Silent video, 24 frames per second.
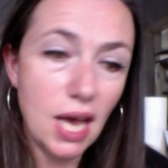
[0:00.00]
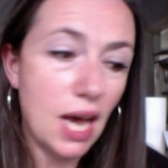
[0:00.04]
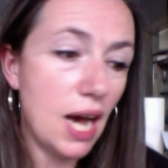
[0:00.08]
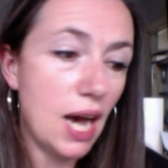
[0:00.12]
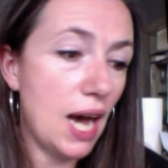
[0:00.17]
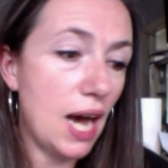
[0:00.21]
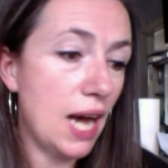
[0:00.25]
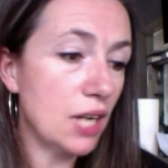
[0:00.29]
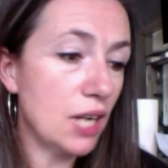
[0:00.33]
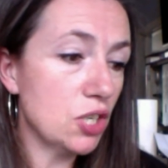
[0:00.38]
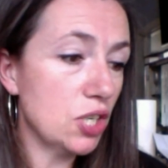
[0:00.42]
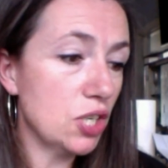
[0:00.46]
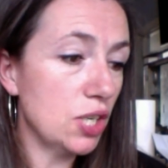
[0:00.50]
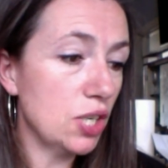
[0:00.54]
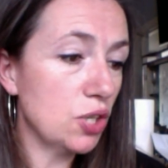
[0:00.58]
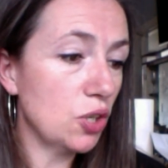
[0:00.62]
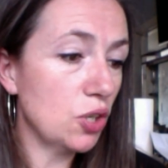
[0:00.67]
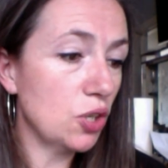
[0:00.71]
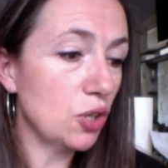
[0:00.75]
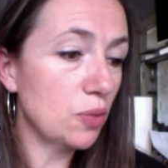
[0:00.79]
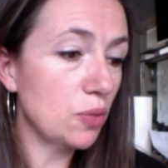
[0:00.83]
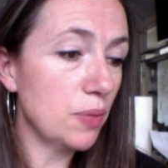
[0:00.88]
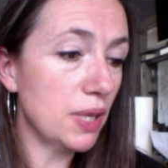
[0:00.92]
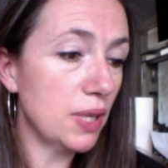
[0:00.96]
And she
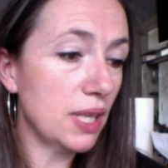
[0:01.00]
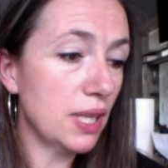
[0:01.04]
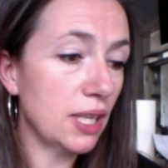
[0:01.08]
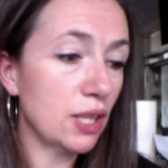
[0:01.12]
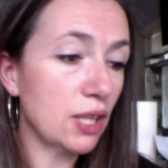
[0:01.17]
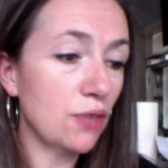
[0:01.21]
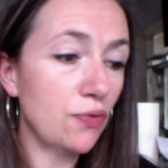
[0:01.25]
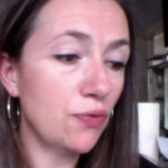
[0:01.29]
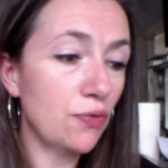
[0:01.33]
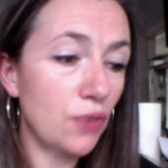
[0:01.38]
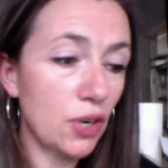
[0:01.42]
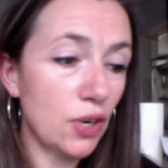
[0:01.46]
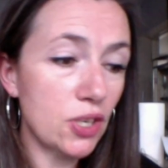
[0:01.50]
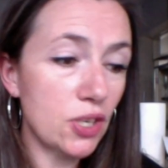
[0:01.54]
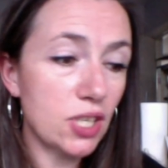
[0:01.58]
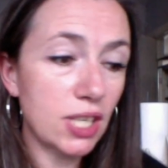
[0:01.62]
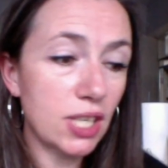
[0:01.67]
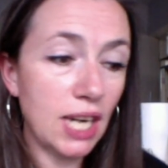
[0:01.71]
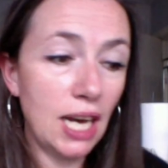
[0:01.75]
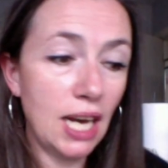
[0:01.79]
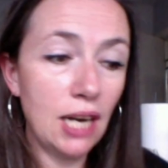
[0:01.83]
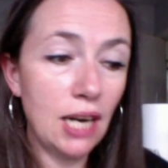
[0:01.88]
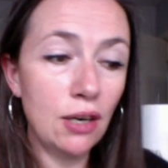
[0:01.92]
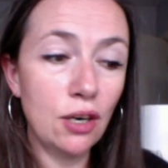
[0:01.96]
told me that the first
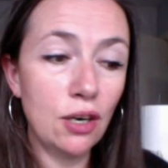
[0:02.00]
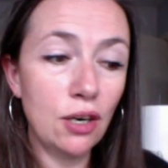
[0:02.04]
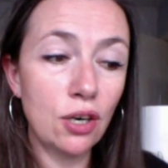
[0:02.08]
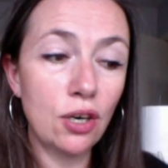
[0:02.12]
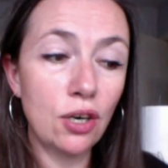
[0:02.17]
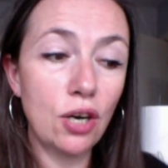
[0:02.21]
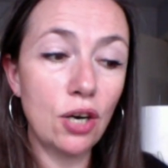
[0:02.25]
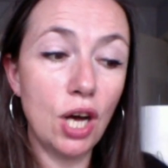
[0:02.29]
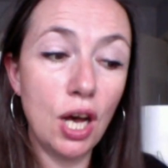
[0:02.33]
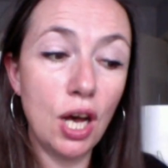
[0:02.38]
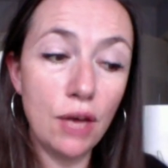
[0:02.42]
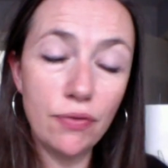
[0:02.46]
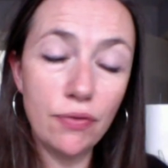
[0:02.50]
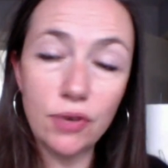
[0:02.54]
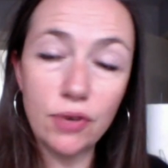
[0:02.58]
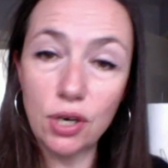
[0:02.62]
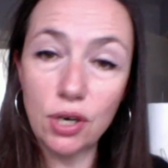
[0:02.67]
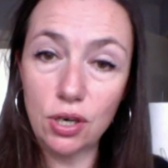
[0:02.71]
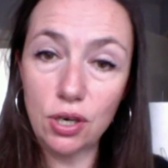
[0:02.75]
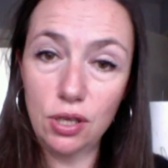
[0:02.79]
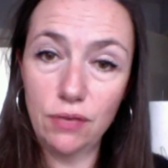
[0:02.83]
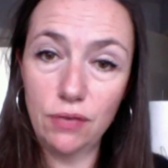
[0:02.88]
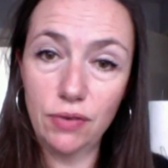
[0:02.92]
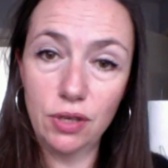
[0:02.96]
Gallagher of
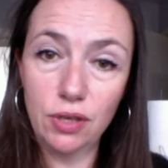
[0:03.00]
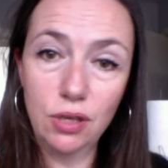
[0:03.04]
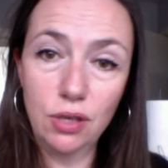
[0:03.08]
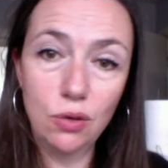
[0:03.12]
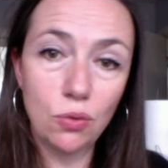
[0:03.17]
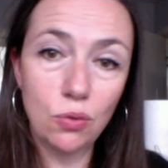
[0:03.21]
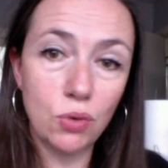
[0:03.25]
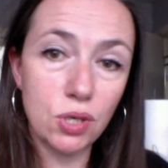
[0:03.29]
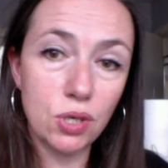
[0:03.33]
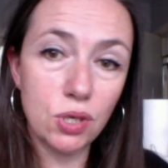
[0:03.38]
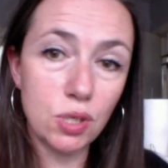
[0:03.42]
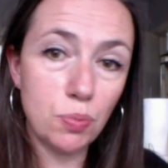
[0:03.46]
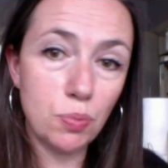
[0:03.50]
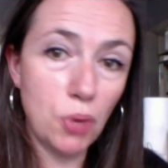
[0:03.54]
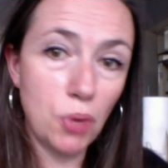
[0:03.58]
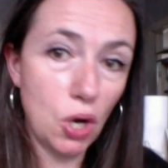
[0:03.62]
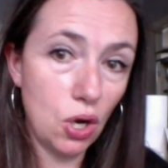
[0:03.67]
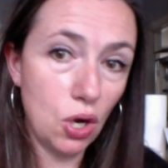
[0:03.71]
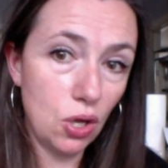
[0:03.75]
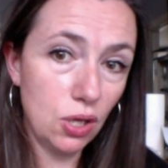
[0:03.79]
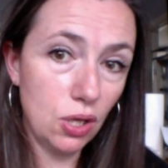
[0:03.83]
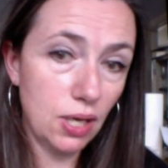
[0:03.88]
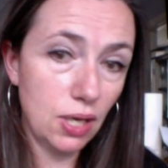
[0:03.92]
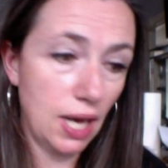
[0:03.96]
Girlable was
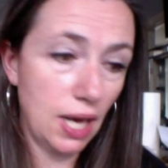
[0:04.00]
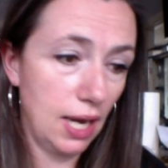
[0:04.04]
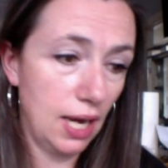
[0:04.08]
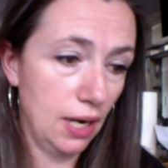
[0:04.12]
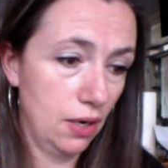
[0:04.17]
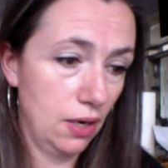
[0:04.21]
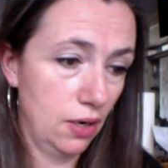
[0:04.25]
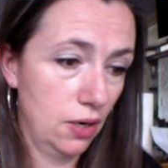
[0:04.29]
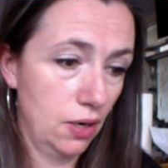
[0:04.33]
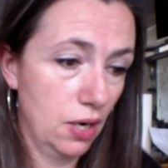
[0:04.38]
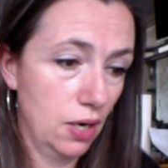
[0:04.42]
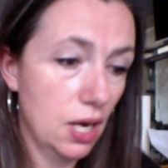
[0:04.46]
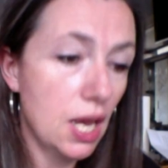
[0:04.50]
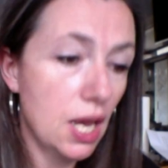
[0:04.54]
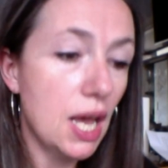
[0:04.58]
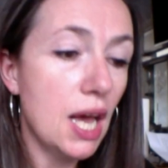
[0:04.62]
Paul Gallagher,